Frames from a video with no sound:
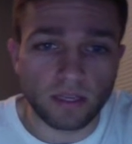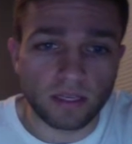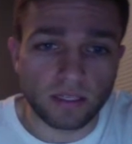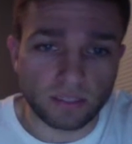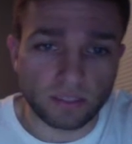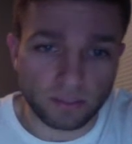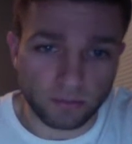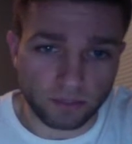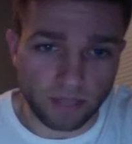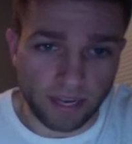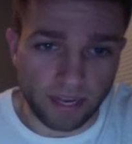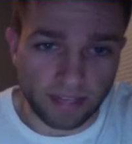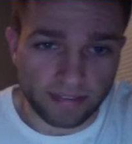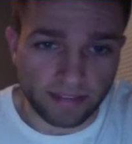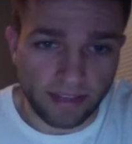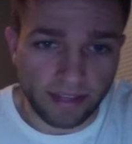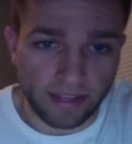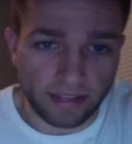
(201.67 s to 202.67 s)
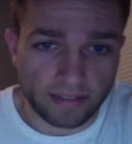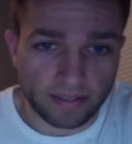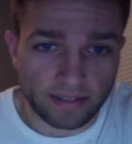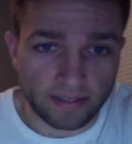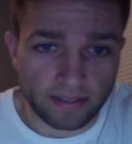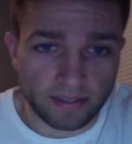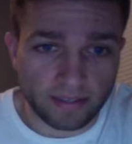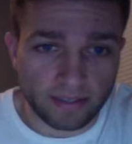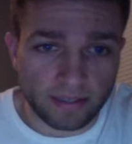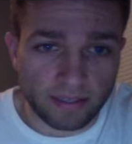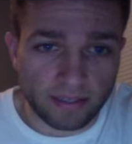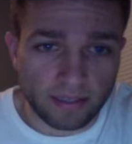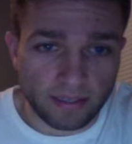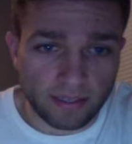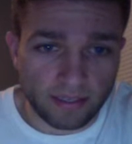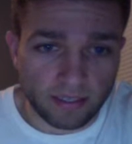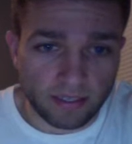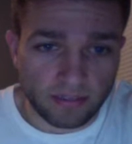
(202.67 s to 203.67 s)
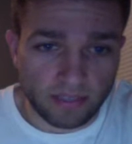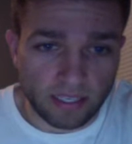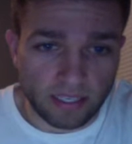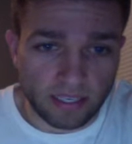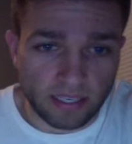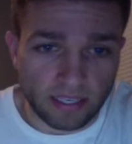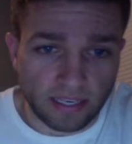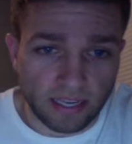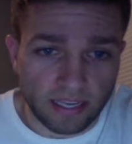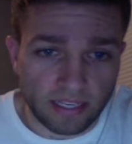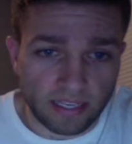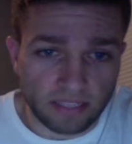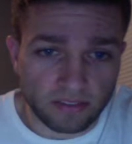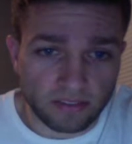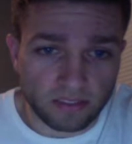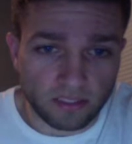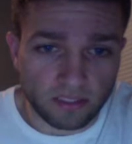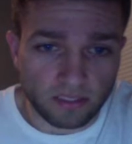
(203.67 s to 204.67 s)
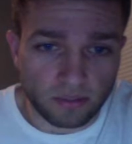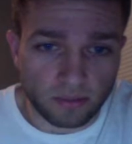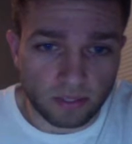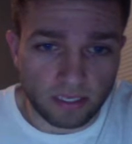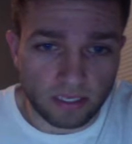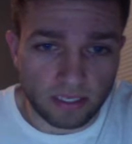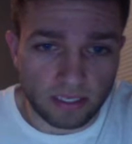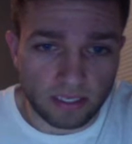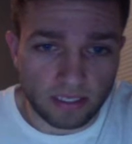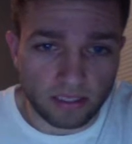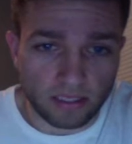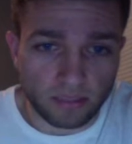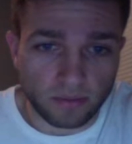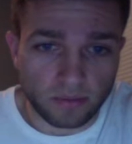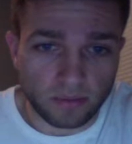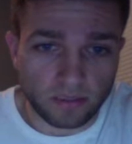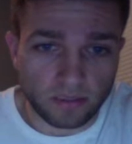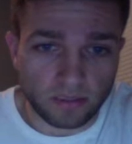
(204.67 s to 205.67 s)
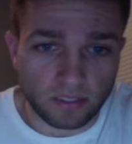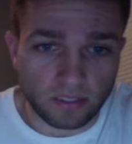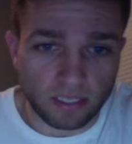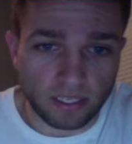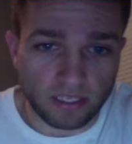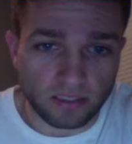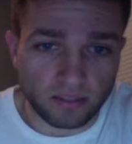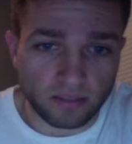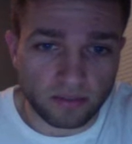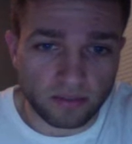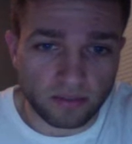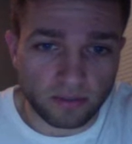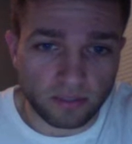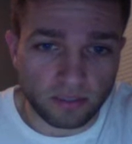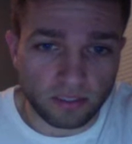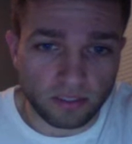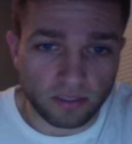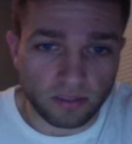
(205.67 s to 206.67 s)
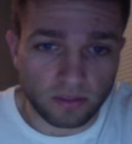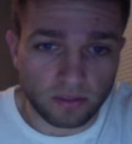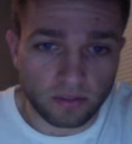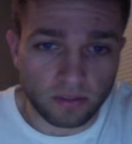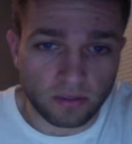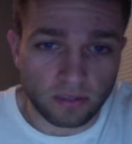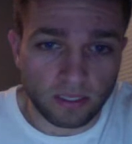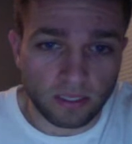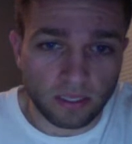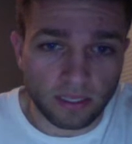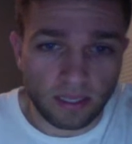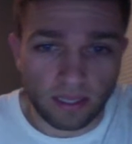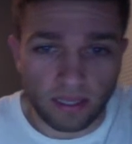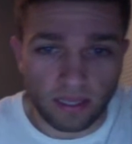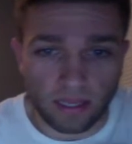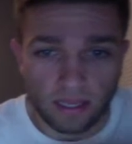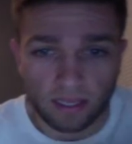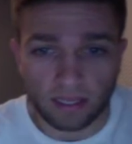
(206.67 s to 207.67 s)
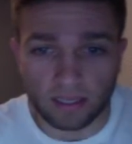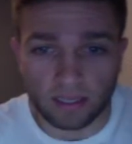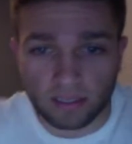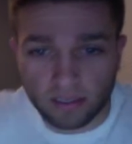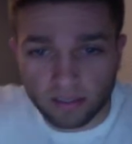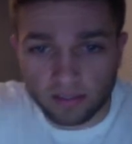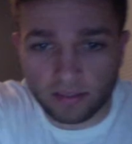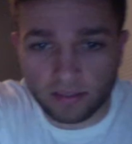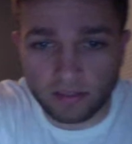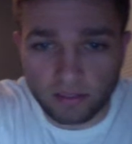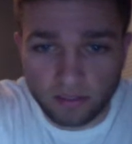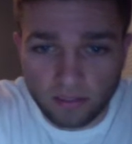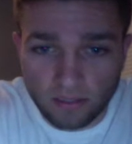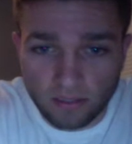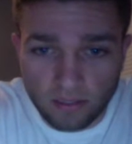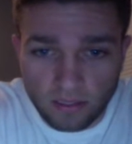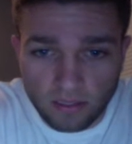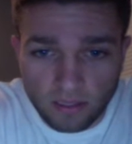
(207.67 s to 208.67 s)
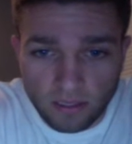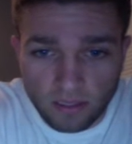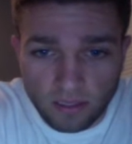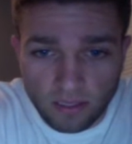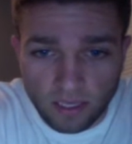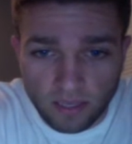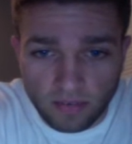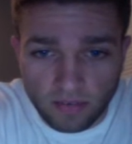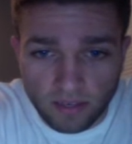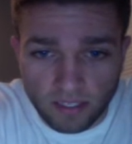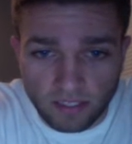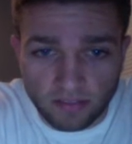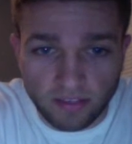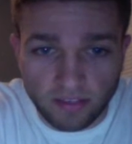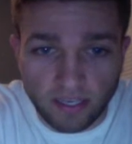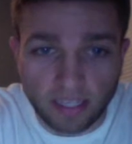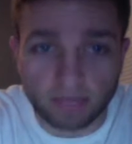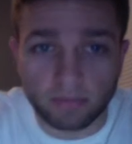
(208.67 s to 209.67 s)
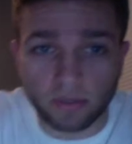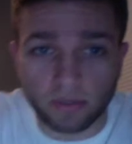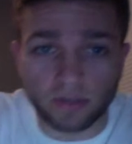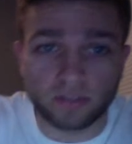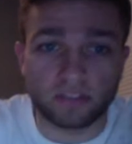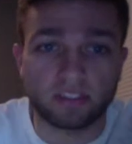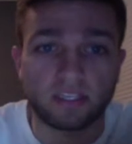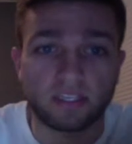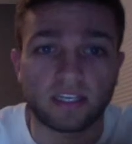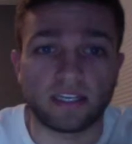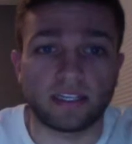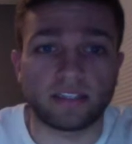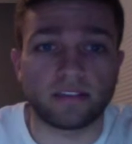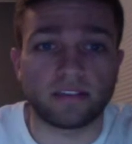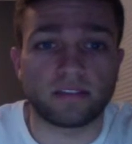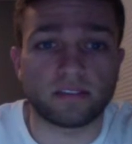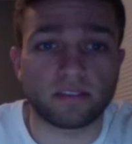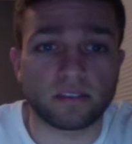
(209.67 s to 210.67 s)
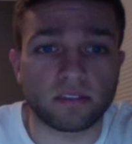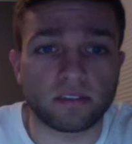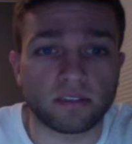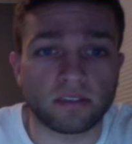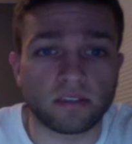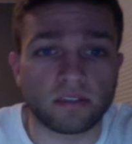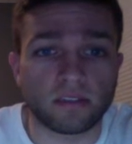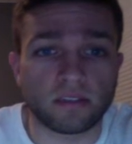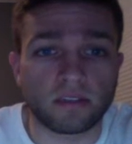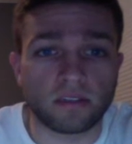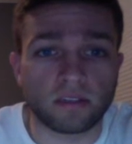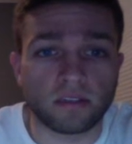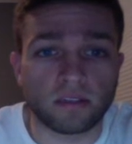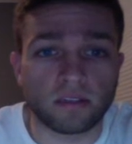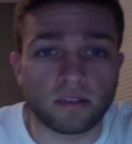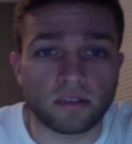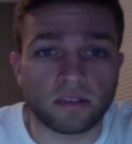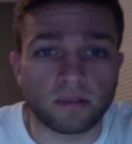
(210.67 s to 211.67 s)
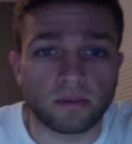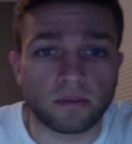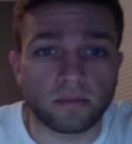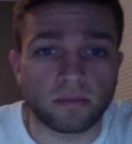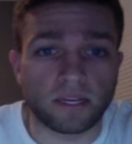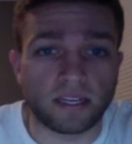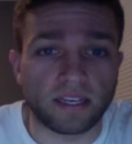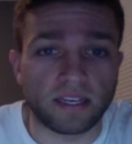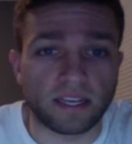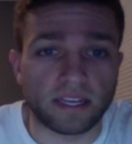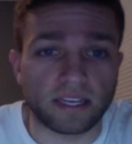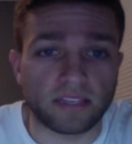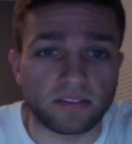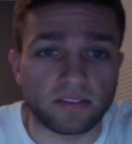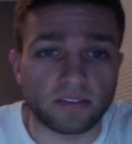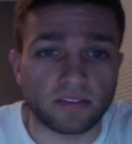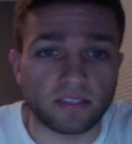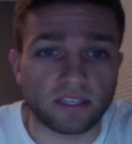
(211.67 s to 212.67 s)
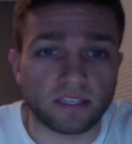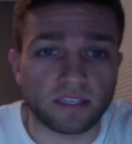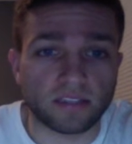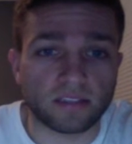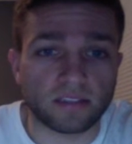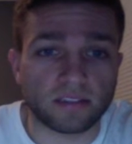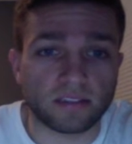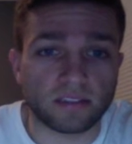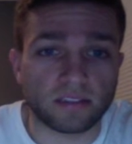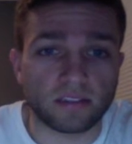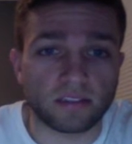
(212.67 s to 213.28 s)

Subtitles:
Subtract 10. Now I've got negative 6y equals negative 42. And if I divide both sides by negative 6,